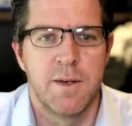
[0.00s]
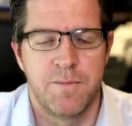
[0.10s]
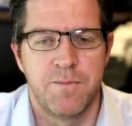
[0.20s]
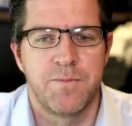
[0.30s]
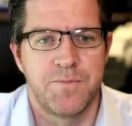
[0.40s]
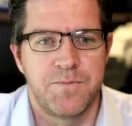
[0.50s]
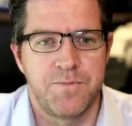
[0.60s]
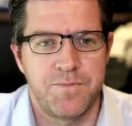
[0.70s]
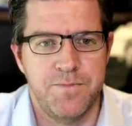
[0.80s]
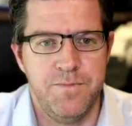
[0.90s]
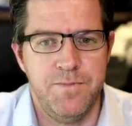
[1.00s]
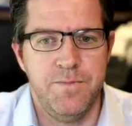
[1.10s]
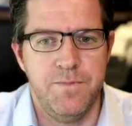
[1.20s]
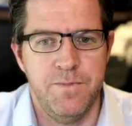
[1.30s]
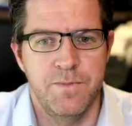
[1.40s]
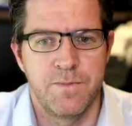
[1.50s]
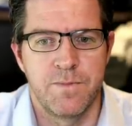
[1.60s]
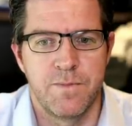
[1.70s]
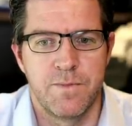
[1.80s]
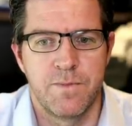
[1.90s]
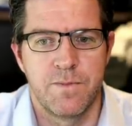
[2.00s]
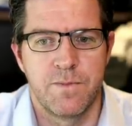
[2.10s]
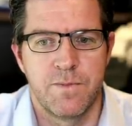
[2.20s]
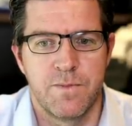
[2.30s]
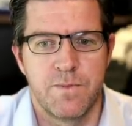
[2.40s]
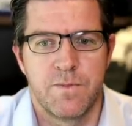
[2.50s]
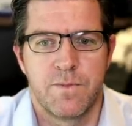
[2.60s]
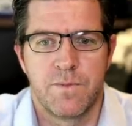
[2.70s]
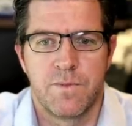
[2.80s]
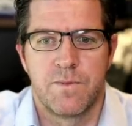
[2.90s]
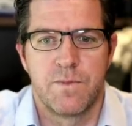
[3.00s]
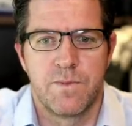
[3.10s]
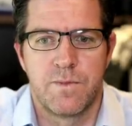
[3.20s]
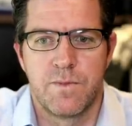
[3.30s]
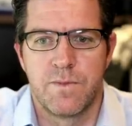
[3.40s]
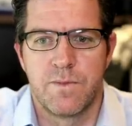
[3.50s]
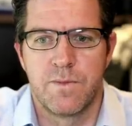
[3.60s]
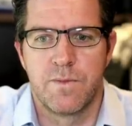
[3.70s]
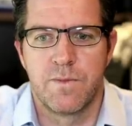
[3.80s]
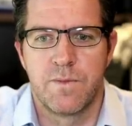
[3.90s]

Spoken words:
[no speech]